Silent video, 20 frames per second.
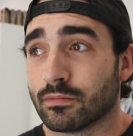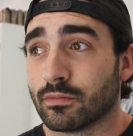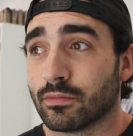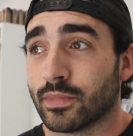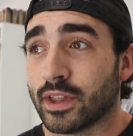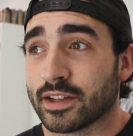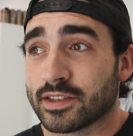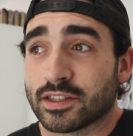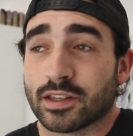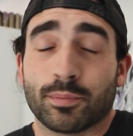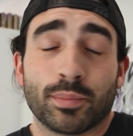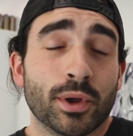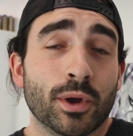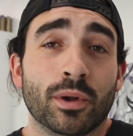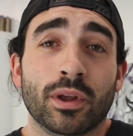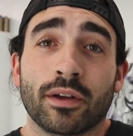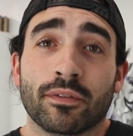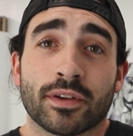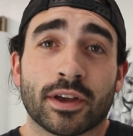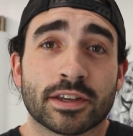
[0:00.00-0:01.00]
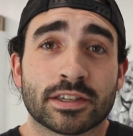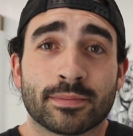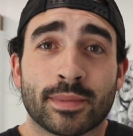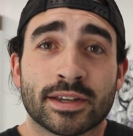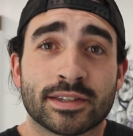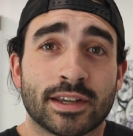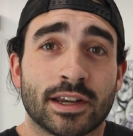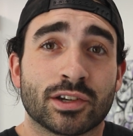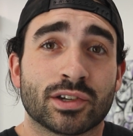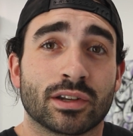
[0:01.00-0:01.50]
that's the beauty of
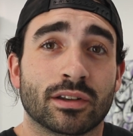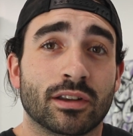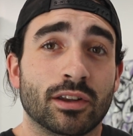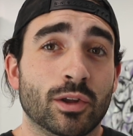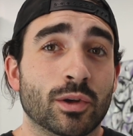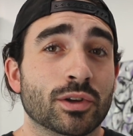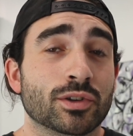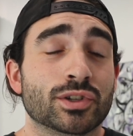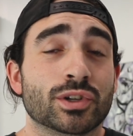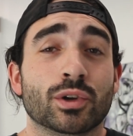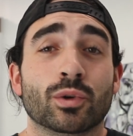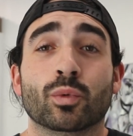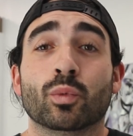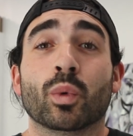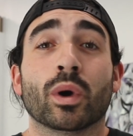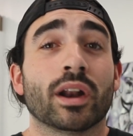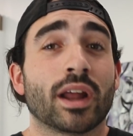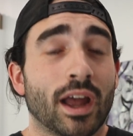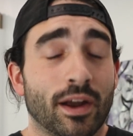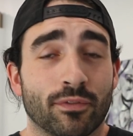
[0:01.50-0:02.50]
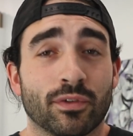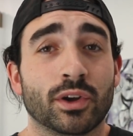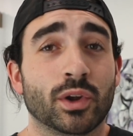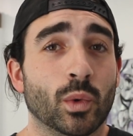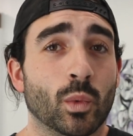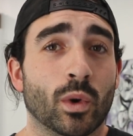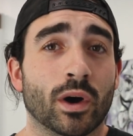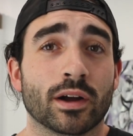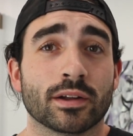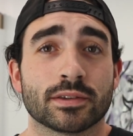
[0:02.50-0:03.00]
customization. You can do whatever you
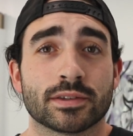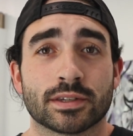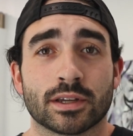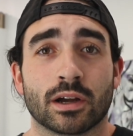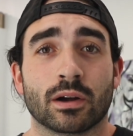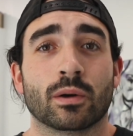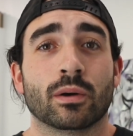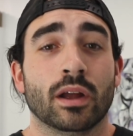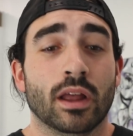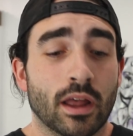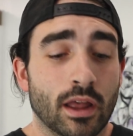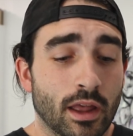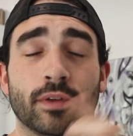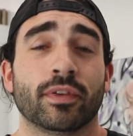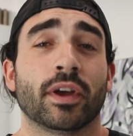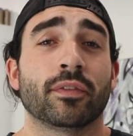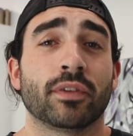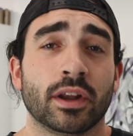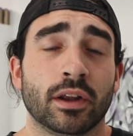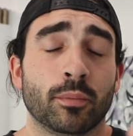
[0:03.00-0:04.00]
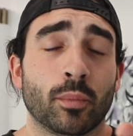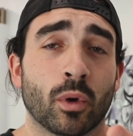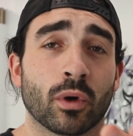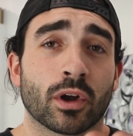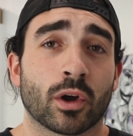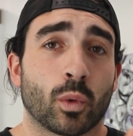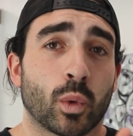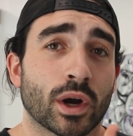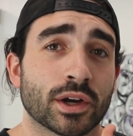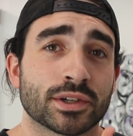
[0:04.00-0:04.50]
want. So if you have any more
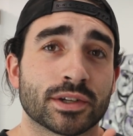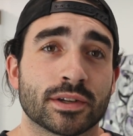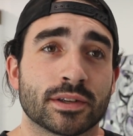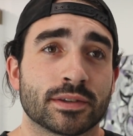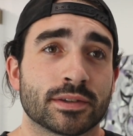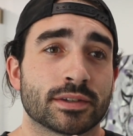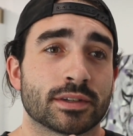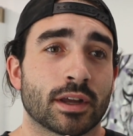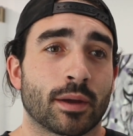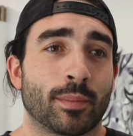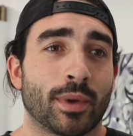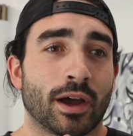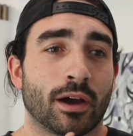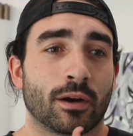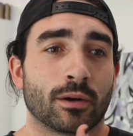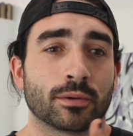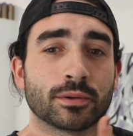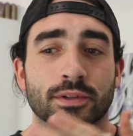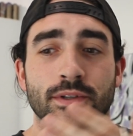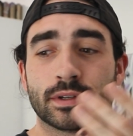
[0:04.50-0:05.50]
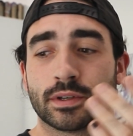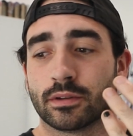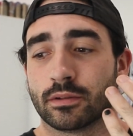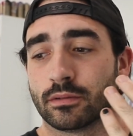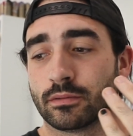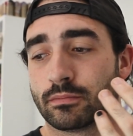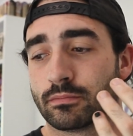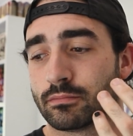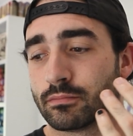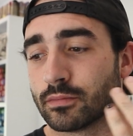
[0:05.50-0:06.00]
questions about
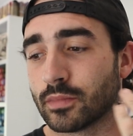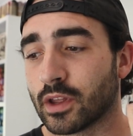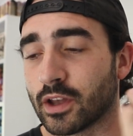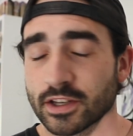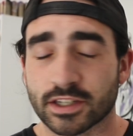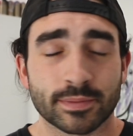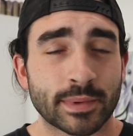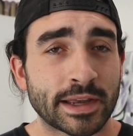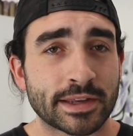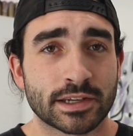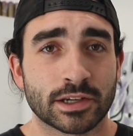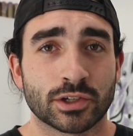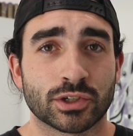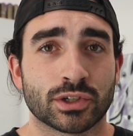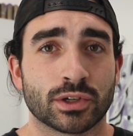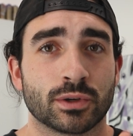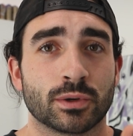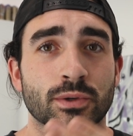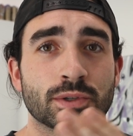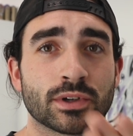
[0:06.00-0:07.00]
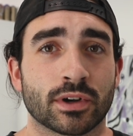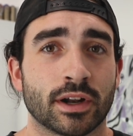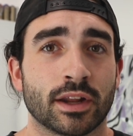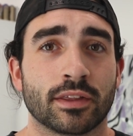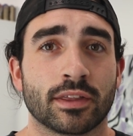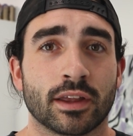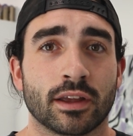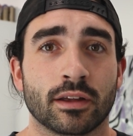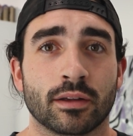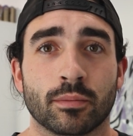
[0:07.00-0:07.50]
customizing shoes or
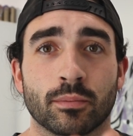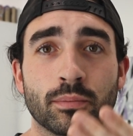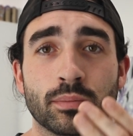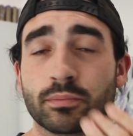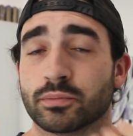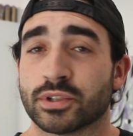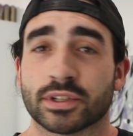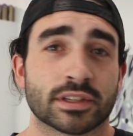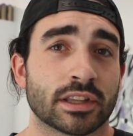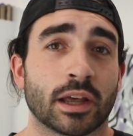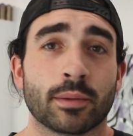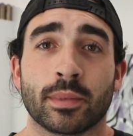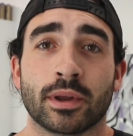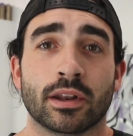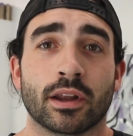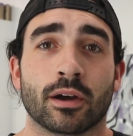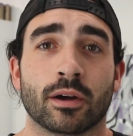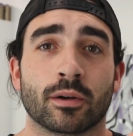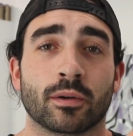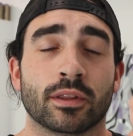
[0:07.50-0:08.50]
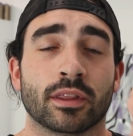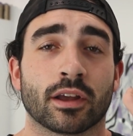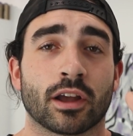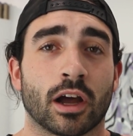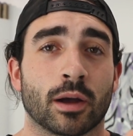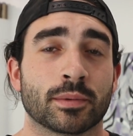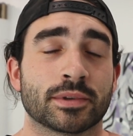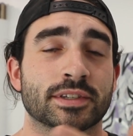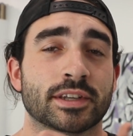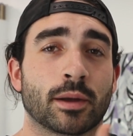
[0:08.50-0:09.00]
anything, just let me know in the
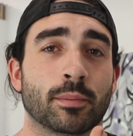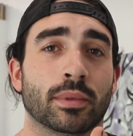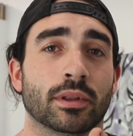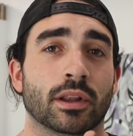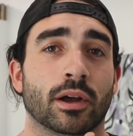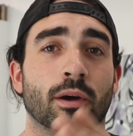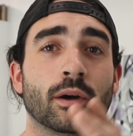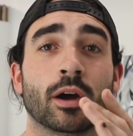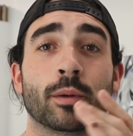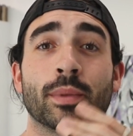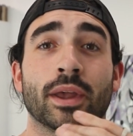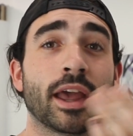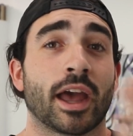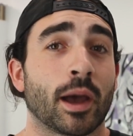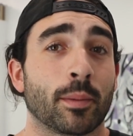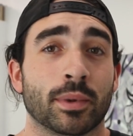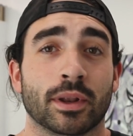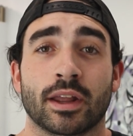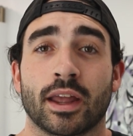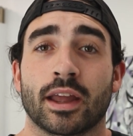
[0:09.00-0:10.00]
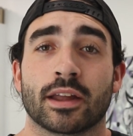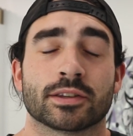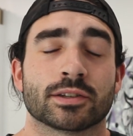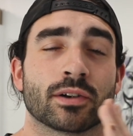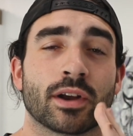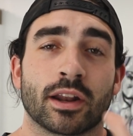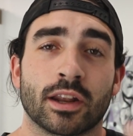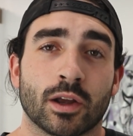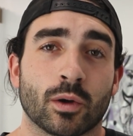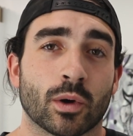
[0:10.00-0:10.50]
comments down below. I'll be happy to answer
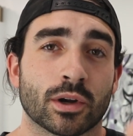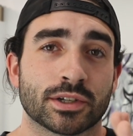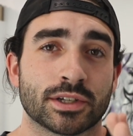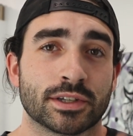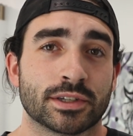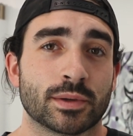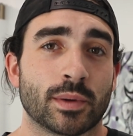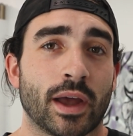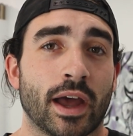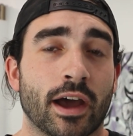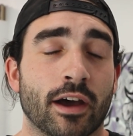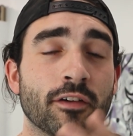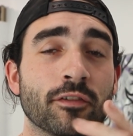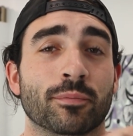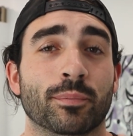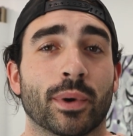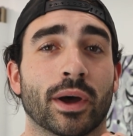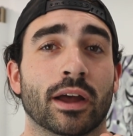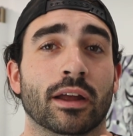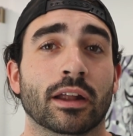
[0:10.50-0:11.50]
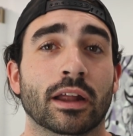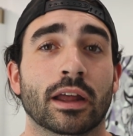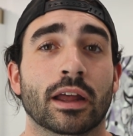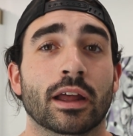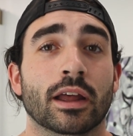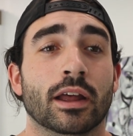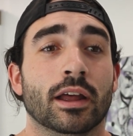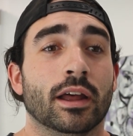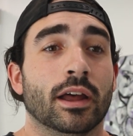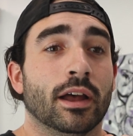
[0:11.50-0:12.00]
any questions you have, but
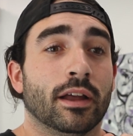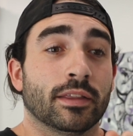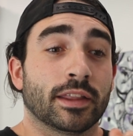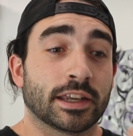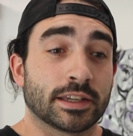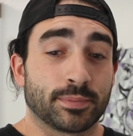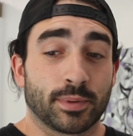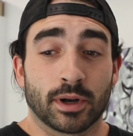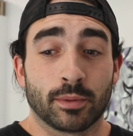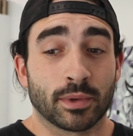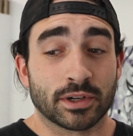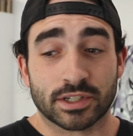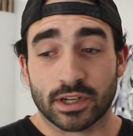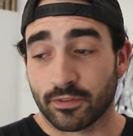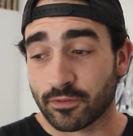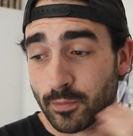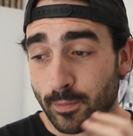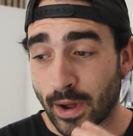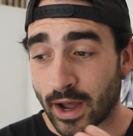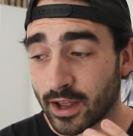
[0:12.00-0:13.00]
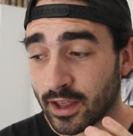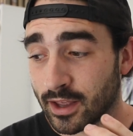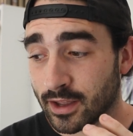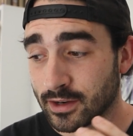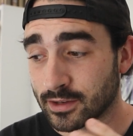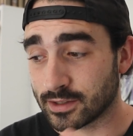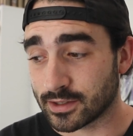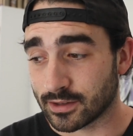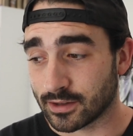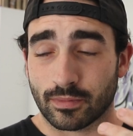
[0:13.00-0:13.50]
that's pretty much it from my
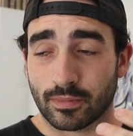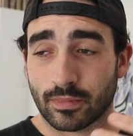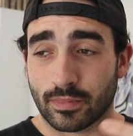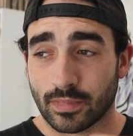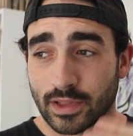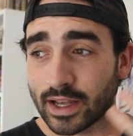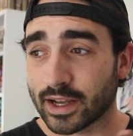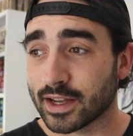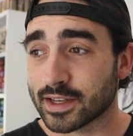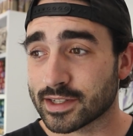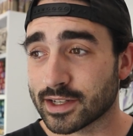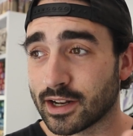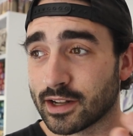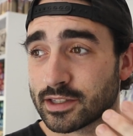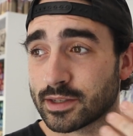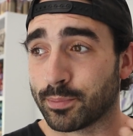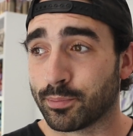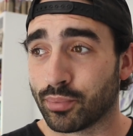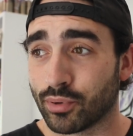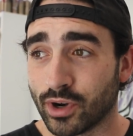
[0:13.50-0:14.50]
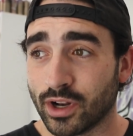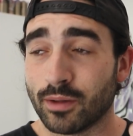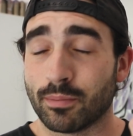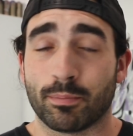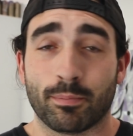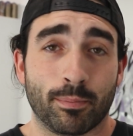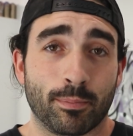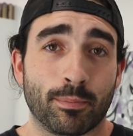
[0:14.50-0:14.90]
end. Like I said, it's a pretty